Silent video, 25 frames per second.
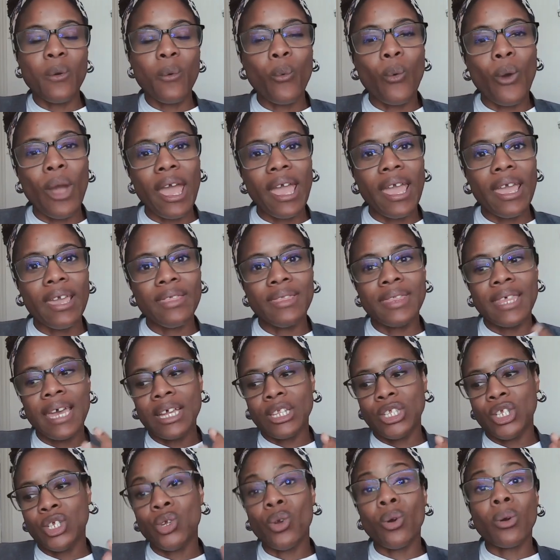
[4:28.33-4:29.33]
way
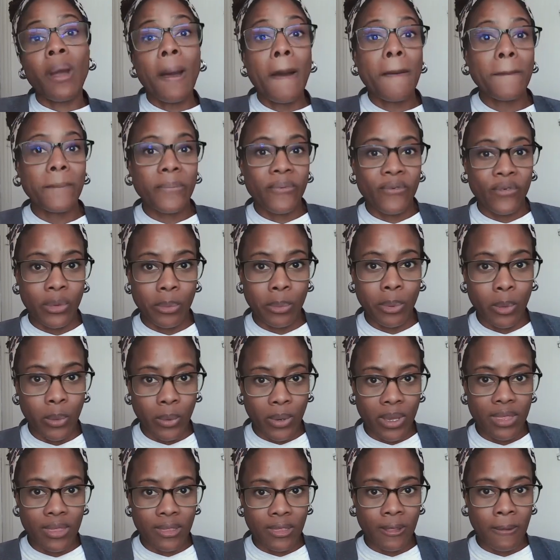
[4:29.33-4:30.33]
that you're comfortable
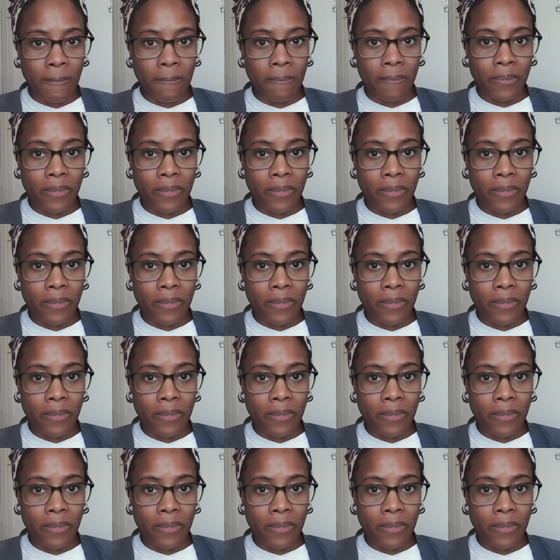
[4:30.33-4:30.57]
with.